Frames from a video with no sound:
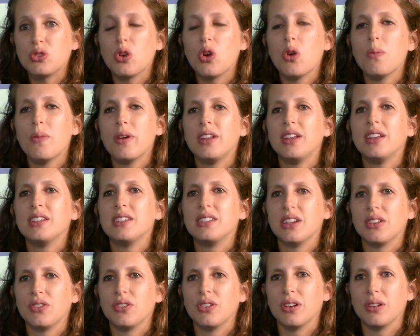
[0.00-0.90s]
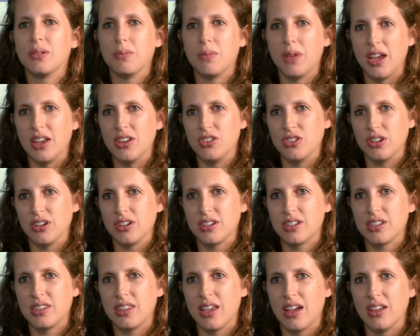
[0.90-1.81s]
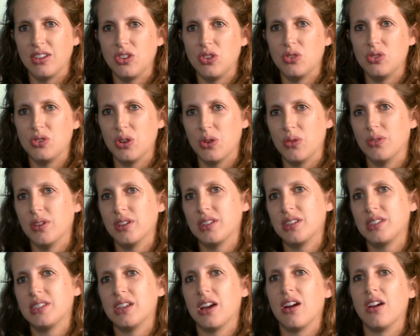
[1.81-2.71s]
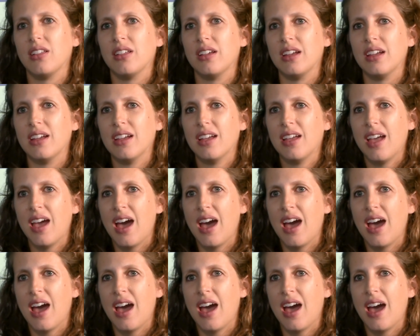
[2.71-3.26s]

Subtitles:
so many different majors that you don't necessarily